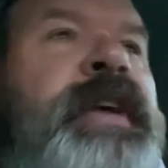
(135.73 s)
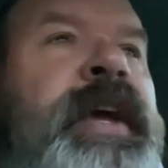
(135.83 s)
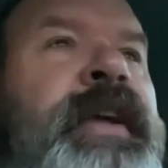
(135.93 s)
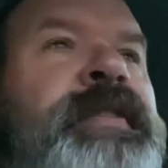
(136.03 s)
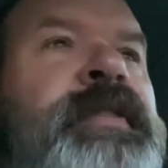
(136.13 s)

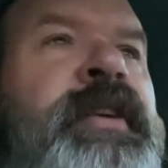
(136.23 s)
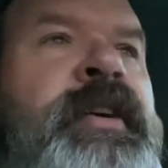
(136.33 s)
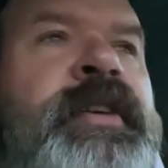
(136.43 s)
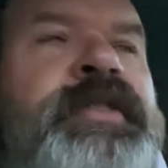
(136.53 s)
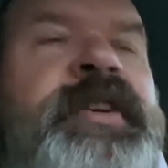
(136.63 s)

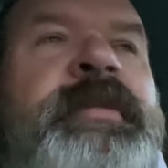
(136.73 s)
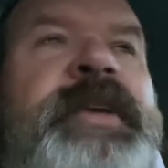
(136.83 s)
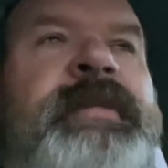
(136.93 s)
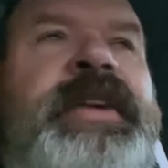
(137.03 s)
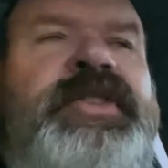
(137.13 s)
and
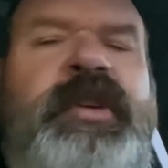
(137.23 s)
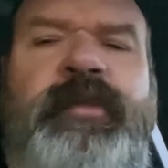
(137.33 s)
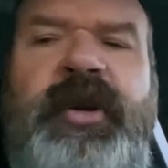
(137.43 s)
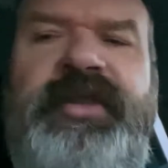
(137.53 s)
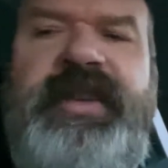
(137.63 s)
somebody mentioned a
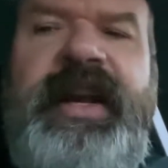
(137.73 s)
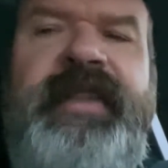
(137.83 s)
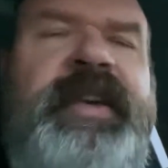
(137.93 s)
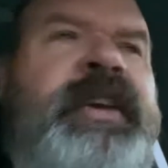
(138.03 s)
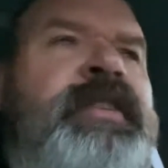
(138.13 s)
person, I
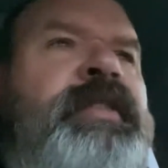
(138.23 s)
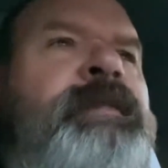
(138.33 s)
think